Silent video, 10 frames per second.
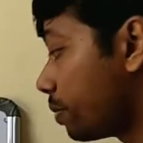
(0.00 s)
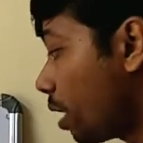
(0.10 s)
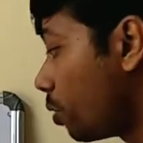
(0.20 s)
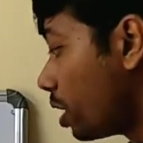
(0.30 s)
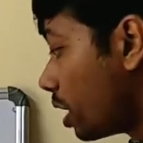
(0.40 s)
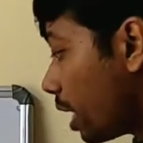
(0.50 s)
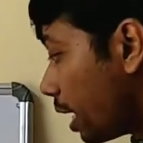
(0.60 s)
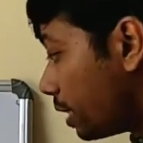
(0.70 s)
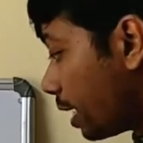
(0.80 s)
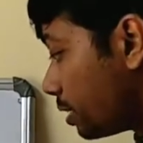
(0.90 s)
Now
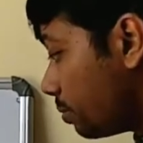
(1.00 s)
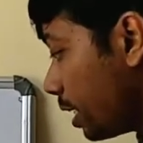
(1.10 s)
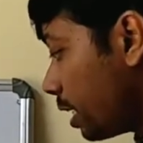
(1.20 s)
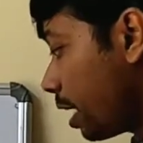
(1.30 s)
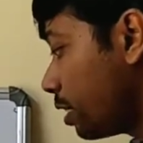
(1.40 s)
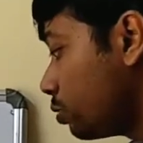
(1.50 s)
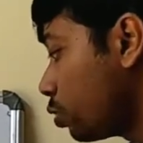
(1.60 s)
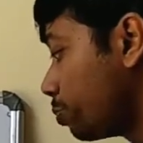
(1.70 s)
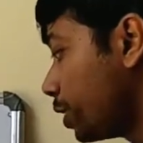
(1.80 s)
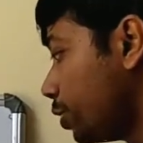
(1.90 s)
the remaining under root
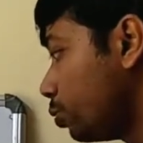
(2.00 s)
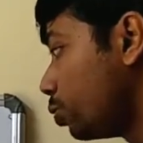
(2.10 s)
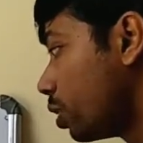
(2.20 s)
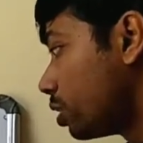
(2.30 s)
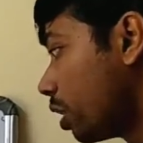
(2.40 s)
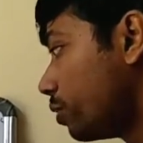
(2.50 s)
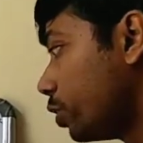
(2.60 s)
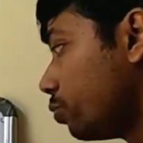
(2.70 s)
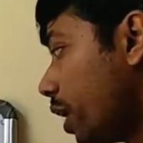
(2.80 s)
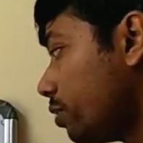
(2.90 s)
of T2, now
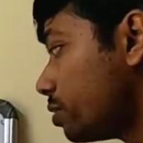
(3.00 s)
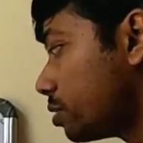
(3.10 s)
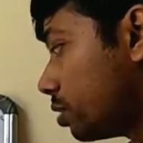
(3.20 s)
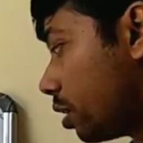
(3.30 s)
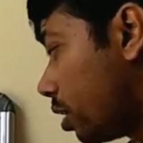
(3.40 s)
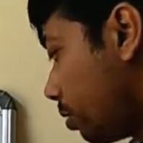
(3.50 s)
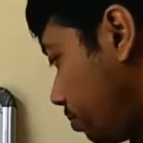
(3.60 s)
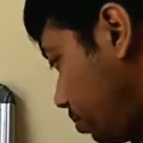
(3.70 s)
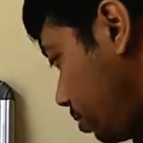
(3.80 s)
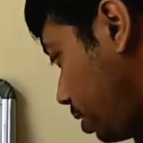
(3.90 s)
T2 value is
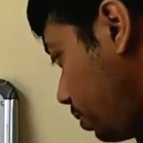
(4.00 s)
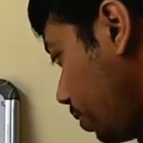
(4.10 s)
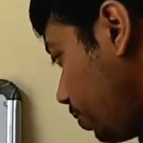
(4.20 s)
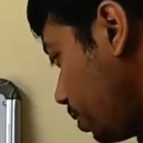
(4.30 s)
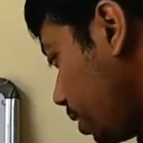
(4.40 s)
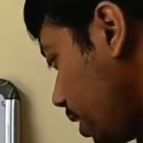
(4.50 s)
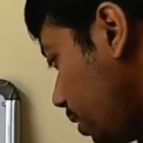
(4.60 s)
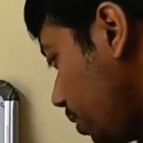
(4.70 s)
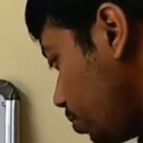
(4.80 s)
353 Kelvin.